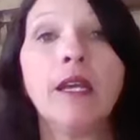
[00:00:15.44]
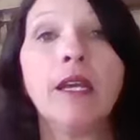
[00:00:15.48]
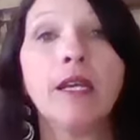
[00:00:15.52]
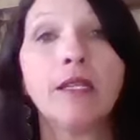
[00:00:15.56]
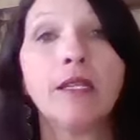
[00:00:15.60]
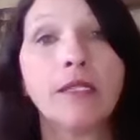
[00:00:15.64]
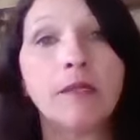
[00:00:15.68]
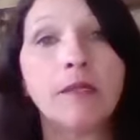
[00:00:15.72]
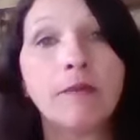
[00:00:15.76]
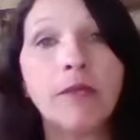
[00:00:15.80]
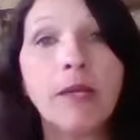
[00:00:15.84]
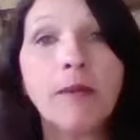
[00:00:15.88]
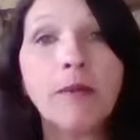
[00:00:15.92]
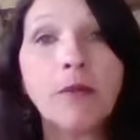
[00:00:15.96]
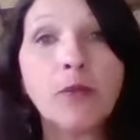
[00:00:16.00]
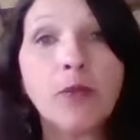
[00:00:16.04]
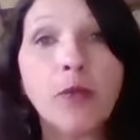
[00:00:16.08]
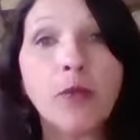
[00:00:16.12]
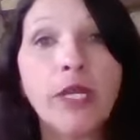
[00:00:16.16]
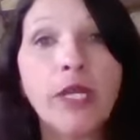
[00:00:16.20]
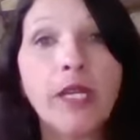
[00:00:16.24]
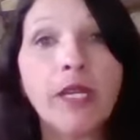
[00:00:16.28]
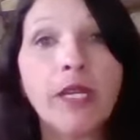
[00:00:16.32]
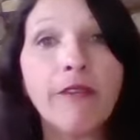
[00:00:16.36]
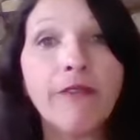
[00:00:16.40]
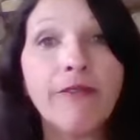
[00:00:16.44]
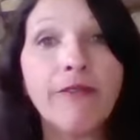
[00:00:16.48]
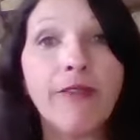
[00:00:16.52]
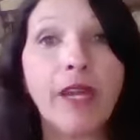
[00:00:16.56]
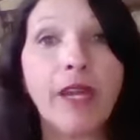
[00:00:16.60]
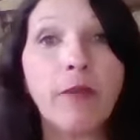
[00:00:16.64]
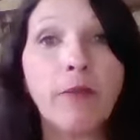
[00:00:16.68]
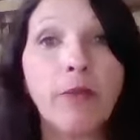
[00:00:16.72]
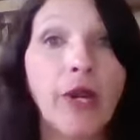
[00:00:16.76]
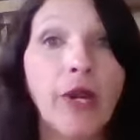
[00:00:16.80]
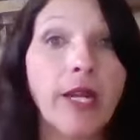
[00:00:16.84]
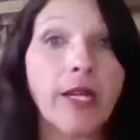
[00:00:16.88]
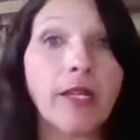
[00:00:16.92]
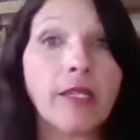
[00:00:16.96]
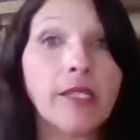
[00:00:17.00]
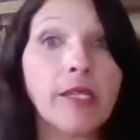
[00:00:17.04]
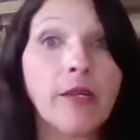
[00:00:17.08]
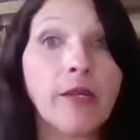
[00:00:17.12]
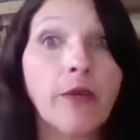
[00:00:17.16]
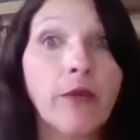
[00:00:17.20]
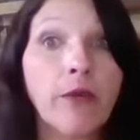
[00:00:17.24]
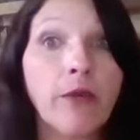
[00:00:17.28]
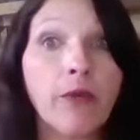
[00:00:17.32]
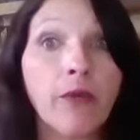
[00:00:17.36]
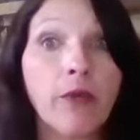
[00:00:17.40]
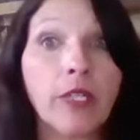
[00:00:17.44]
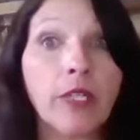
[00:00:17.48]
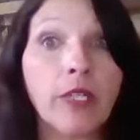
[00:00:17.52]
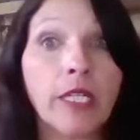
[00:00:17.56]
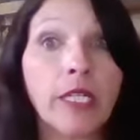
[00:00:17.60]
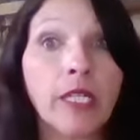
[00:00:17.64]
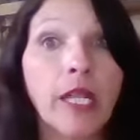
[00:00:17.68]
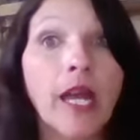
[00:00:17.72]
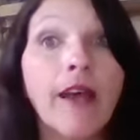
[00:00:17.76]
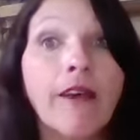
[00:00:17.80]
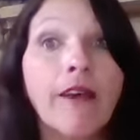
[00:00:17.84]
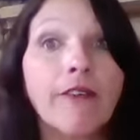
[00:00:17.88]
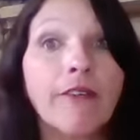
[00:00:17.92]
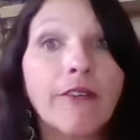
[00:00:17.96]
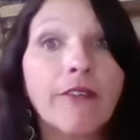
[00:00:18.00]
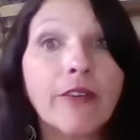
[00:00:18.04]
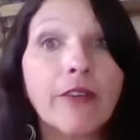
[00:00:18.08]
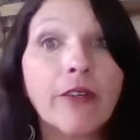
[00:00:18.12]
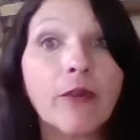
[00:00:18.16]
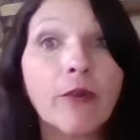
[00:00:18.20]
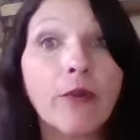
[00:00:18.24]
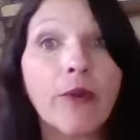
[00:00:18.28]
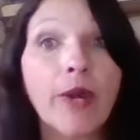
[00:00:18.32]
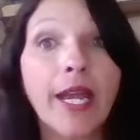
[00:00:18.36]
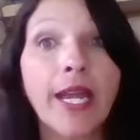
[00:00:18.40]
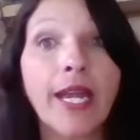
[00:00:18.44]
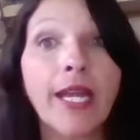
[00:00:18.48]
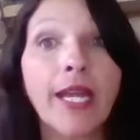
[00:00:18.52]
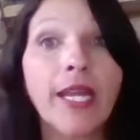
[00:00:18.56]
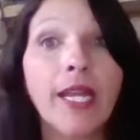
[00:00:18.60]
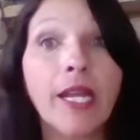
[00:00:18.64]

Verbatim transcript: Sometimes we find products that we really love, right?